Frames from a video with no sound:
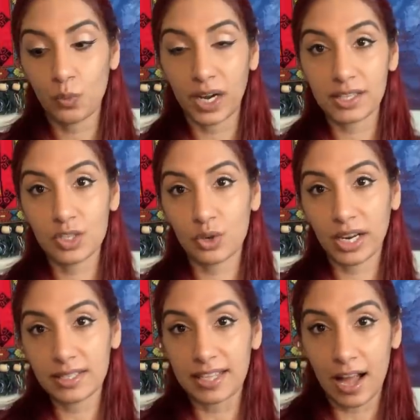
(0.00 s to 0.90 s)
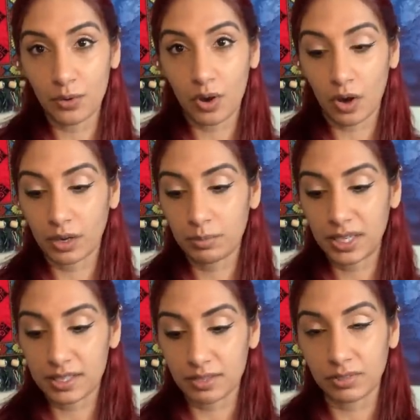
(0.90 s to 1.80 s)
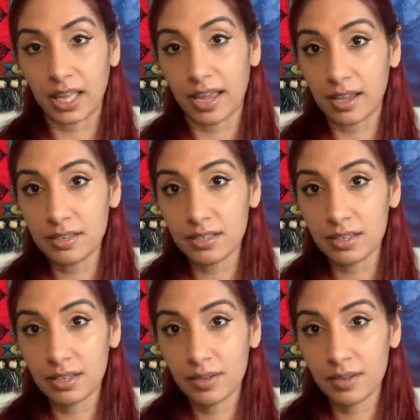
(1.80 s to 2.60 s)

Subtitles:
when it strikes down on a piece of land,